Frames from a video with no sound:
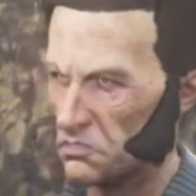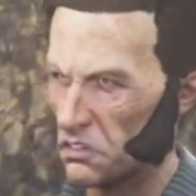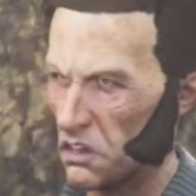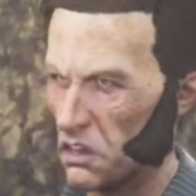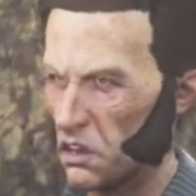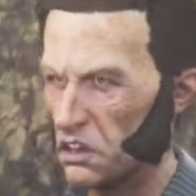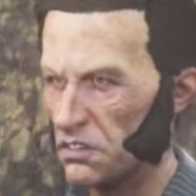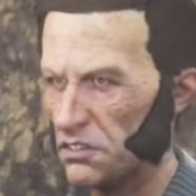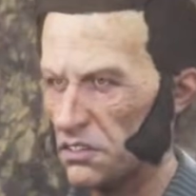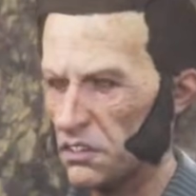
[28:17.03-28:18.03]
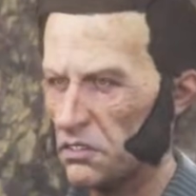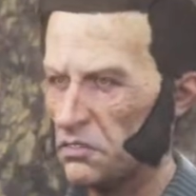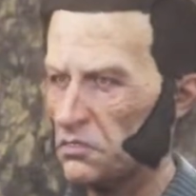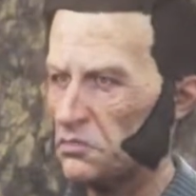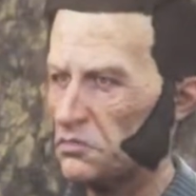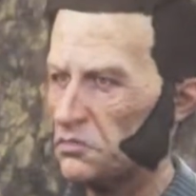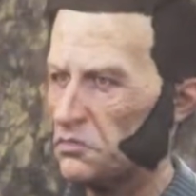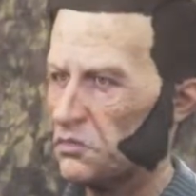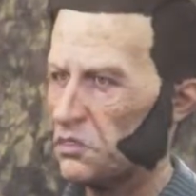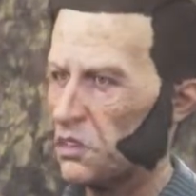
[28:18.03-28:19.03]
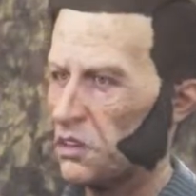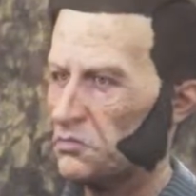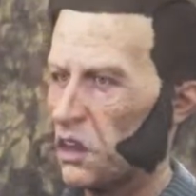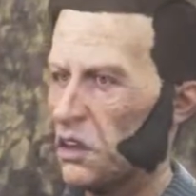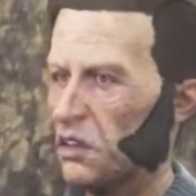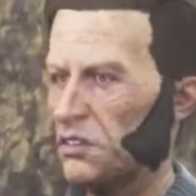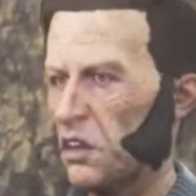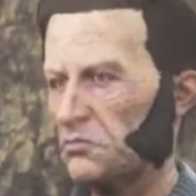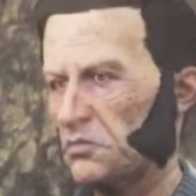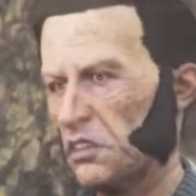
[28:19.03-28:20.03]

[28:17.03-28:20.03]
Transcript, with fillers: A lot worse. Wow. Criminals and